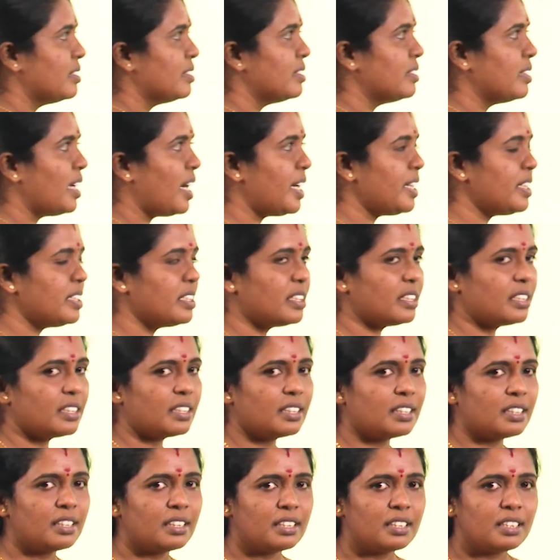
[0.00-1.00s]
Right?
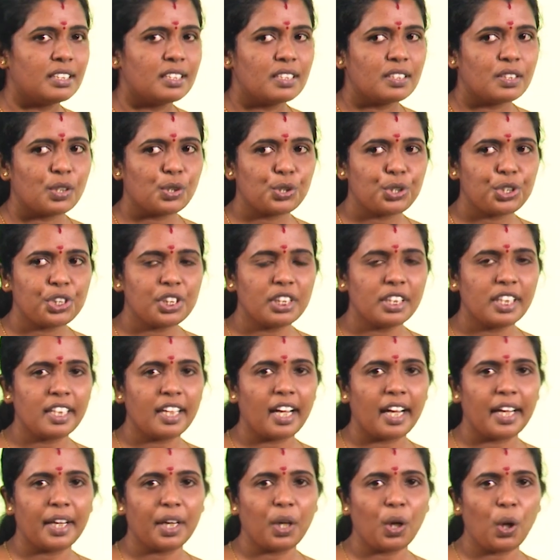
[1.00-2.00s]
So children,
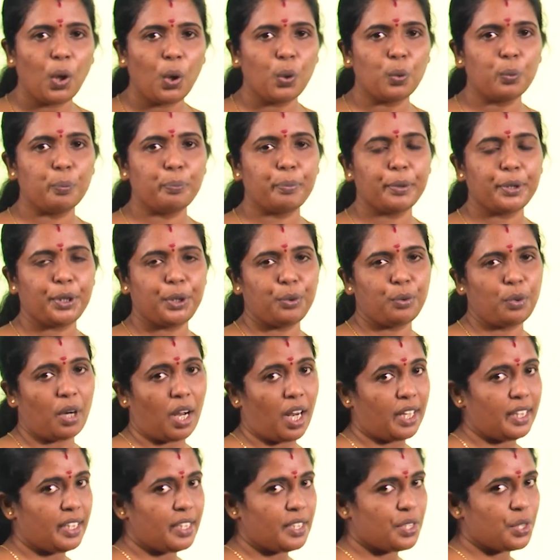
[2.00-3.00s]
I hope you
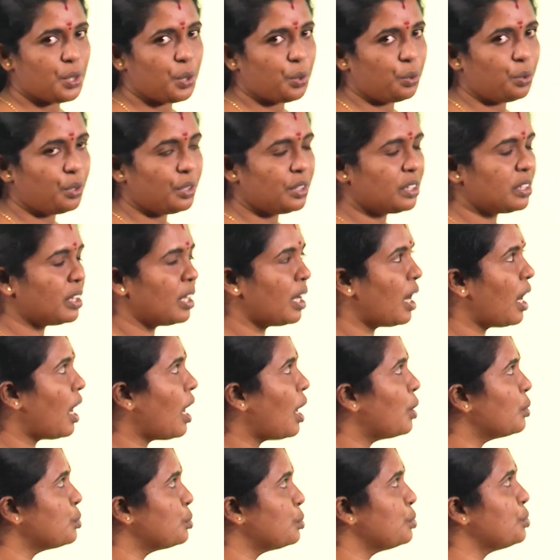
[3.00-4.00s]
understood
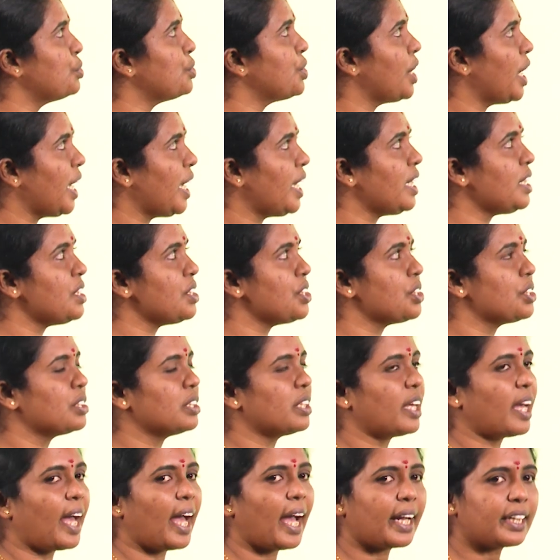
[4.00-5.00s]
how to change
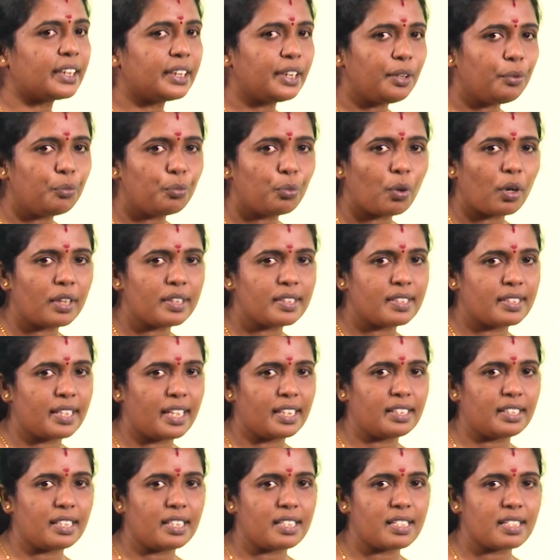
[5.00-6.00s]
the active voice
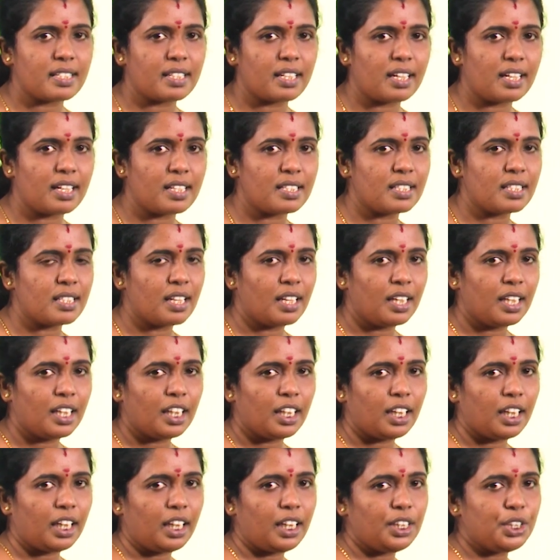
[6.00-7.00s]
sentences
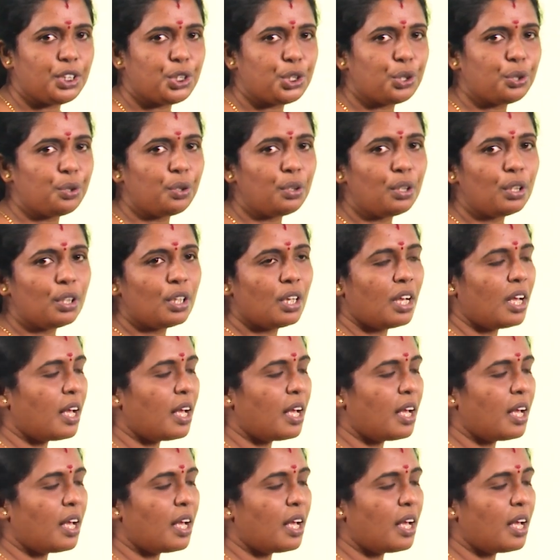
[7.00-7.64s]
into